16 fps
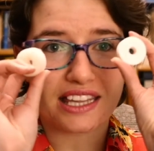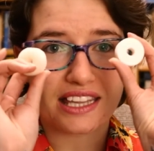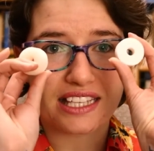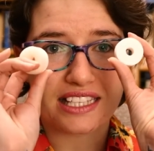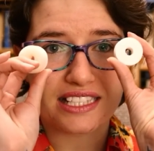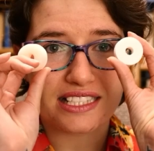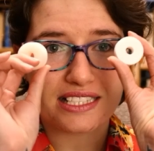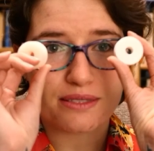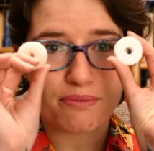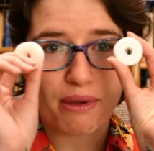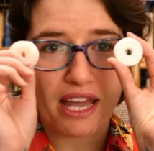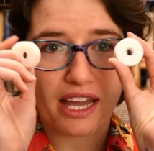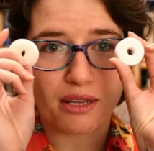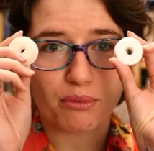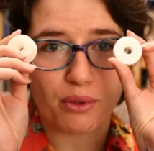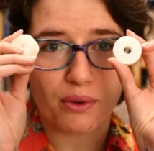these
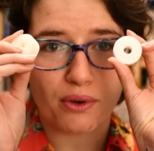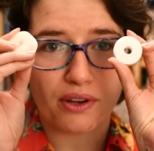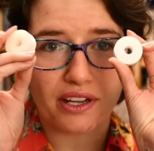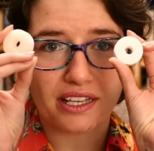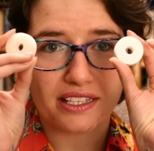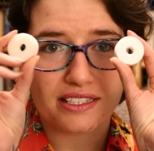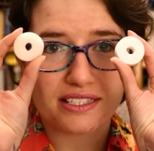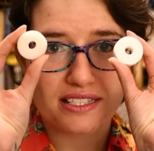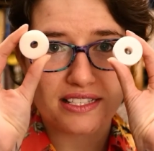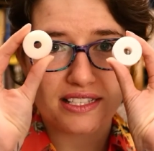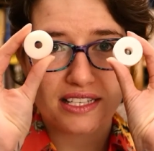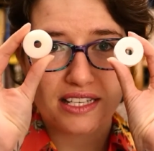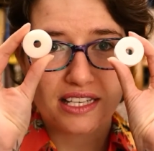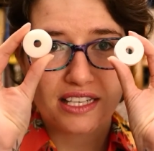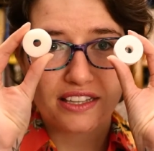bad boys.